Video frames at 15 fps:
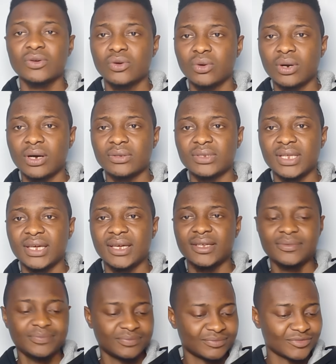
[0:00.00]
go out
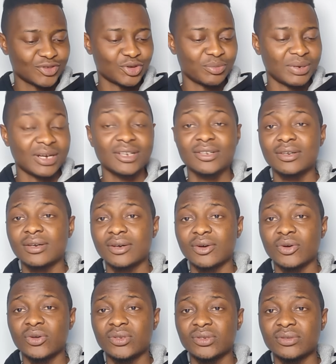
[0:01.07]
there, go back
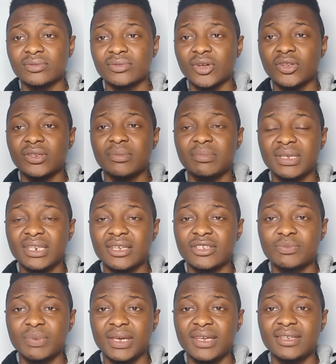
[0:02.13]
on the media
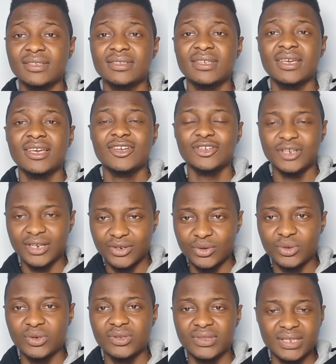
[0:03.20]
space and
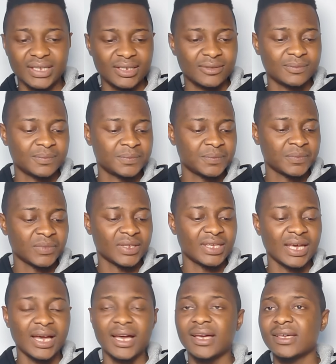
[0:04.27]
do your thing.
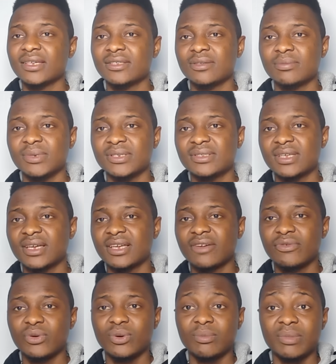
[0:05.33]
Yeah, it's a mistake.
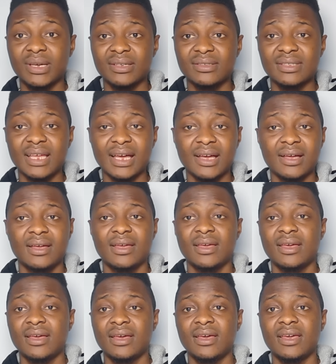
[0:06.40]
Everyone makes that.
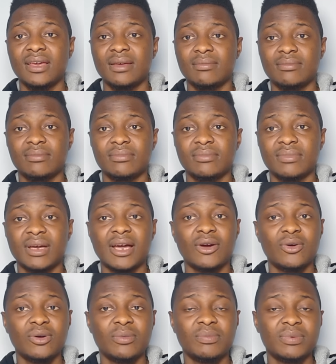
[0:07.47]
I
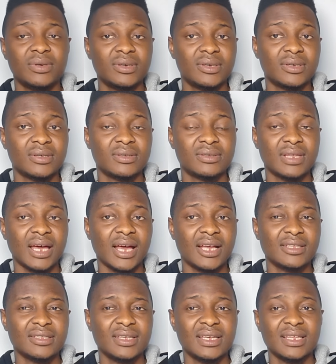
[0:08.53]
hope
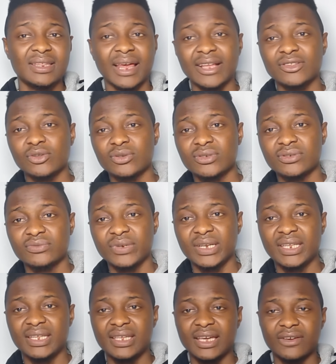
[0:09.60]
that doesn't
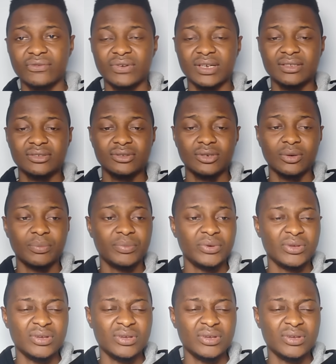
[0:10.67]
really affect your